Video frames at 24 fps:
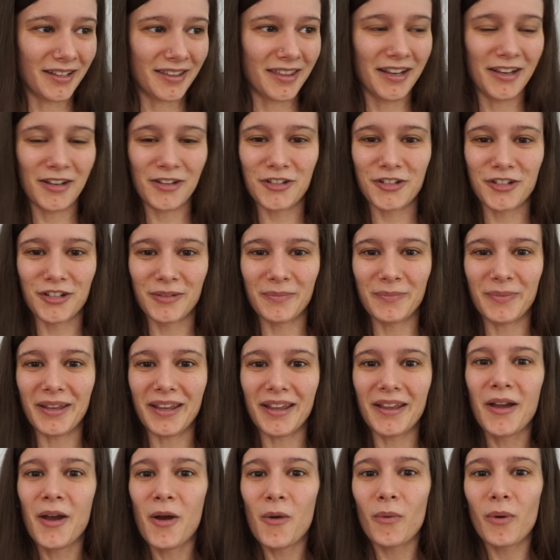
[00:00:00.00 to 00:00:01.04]
than it should
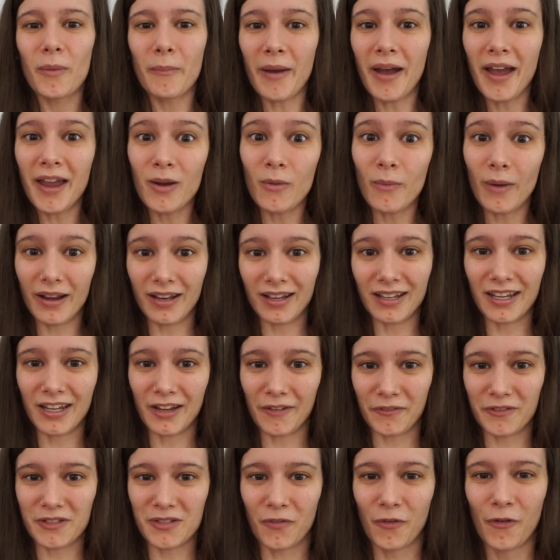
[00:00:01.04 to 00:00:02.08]
be. We're buying wedding
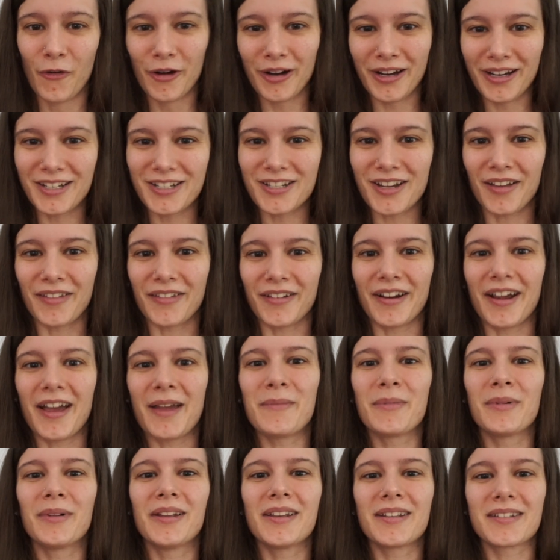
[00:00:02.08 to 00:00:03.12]
gifts for each other, and
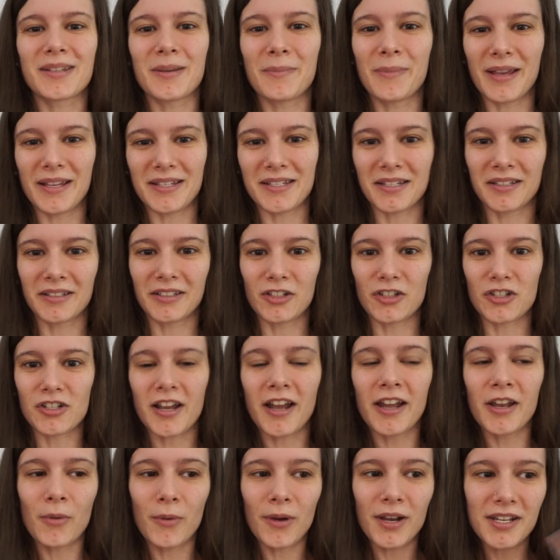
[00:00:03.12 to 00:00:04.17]
Melissa basically just
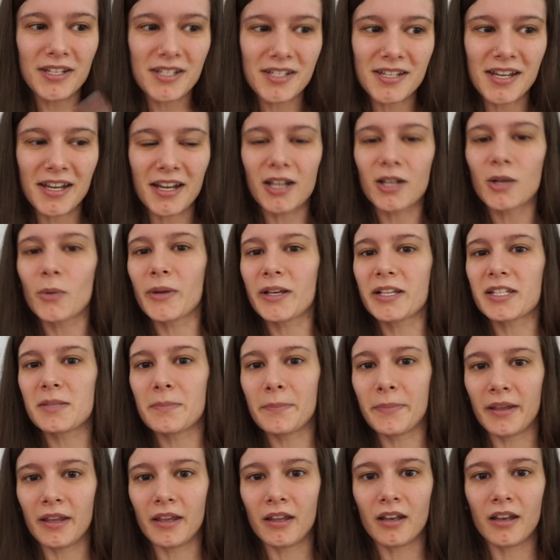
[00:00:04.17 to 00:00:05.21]
kind of wanted to take a quick
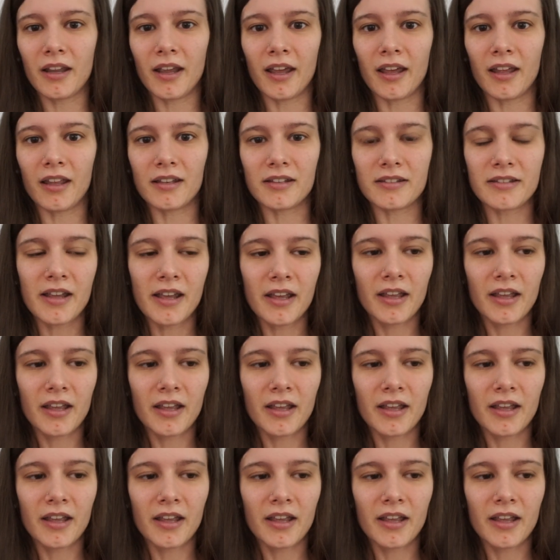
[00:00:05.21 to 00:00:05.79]
spin and